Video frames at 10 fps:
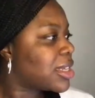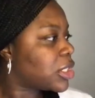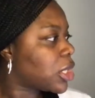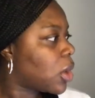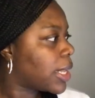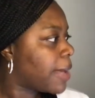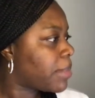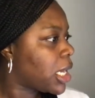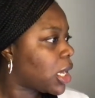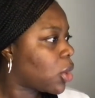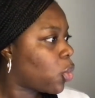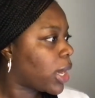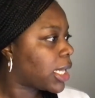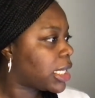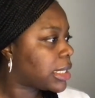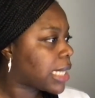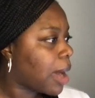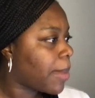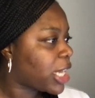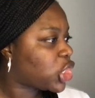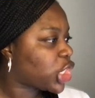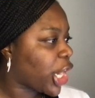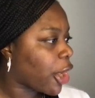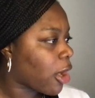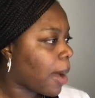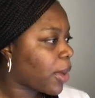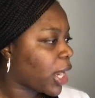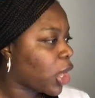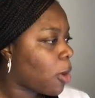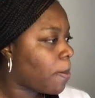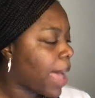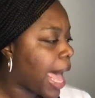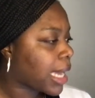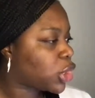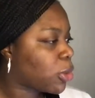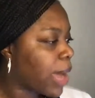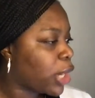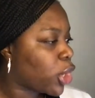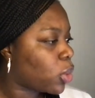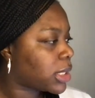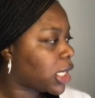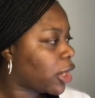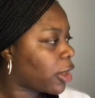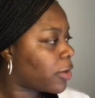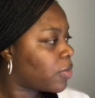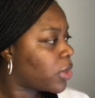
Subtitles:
So let me quickly stop my share. I'm going to go back to my notes here,